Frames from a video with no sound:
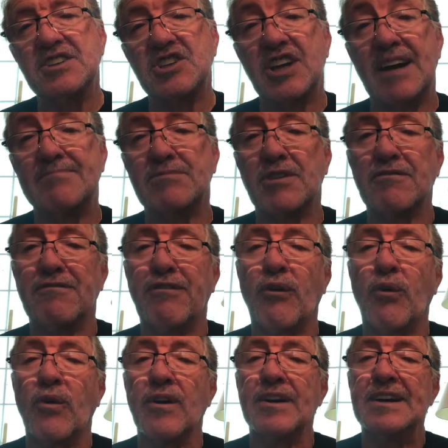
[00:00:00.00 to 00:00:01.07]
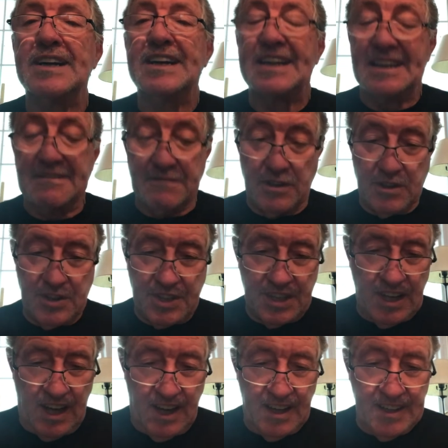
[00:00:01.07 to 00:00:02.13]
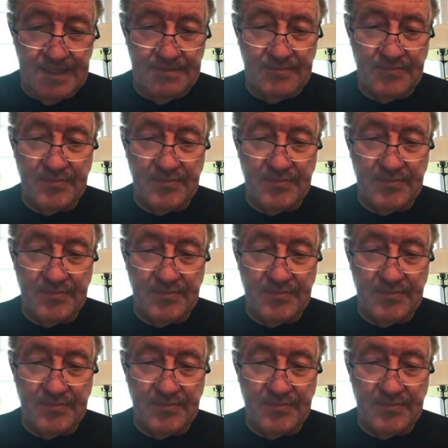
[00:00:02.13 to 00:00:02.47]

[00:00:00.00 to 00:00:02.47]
chapter 4 and verse 9,